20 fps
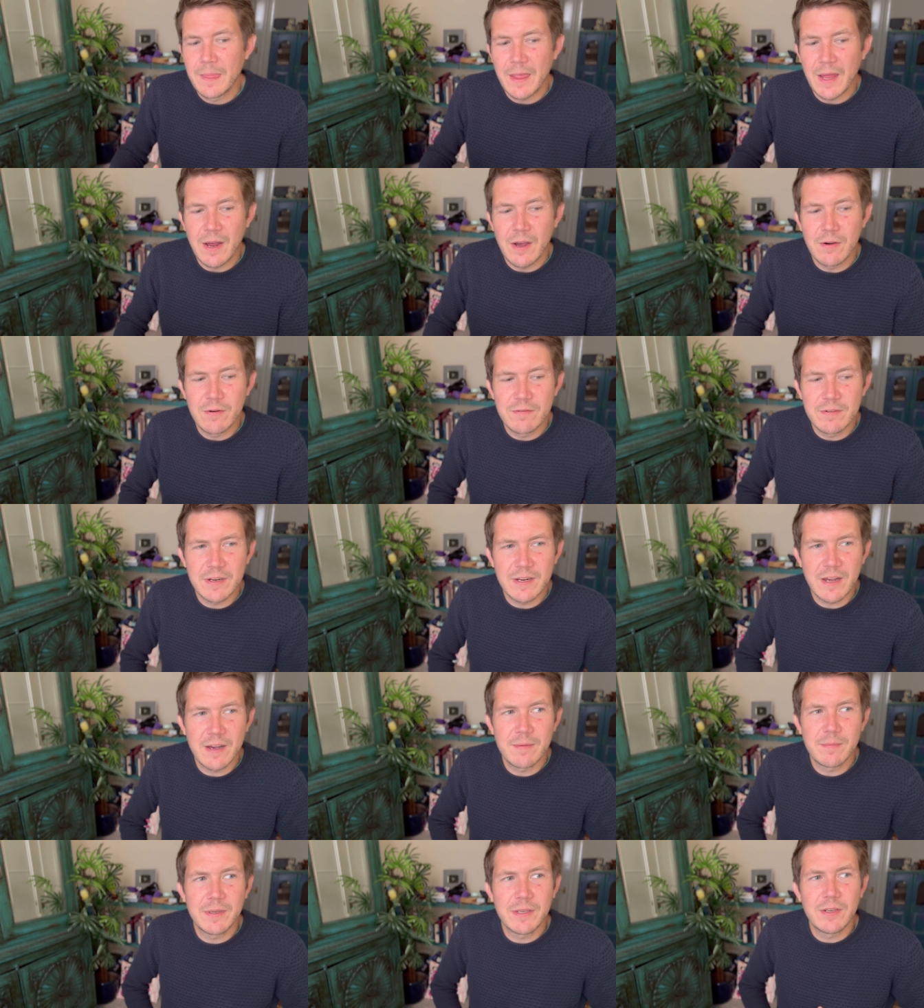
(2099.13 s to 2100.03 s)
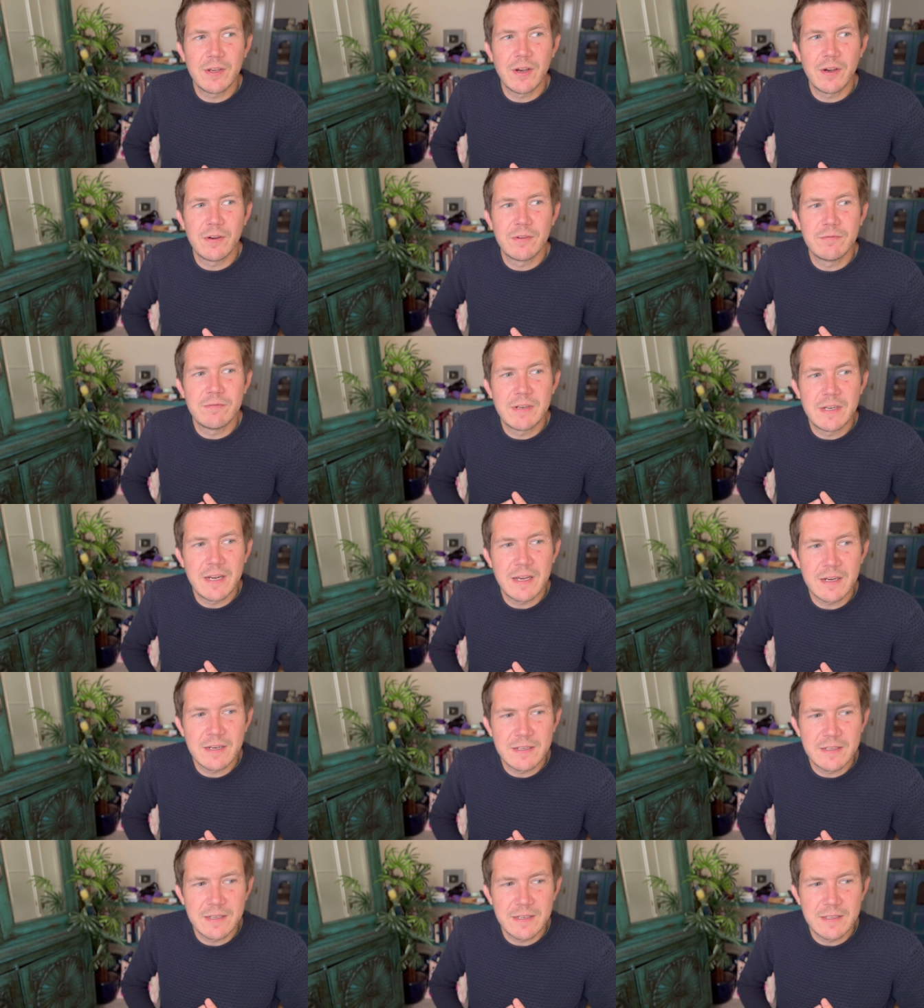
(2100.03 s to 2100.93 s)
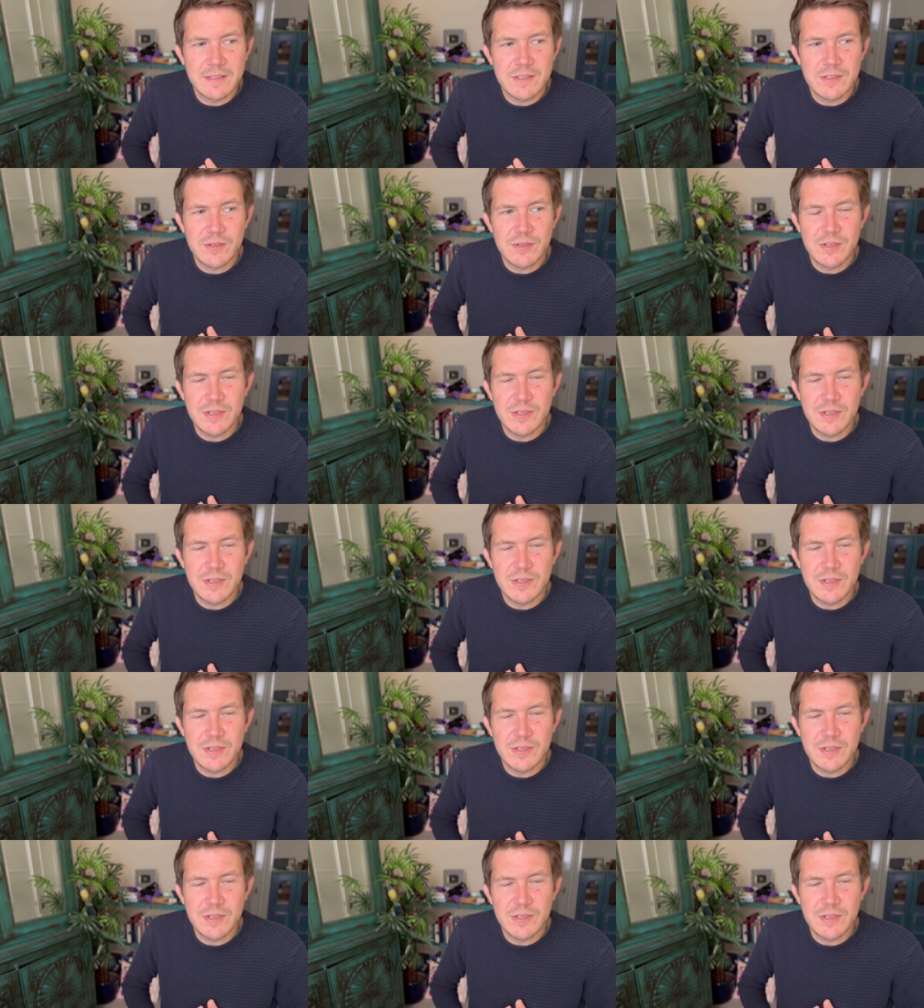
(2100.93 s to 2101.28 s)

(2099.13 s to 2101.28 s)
overcoming your own reluctance to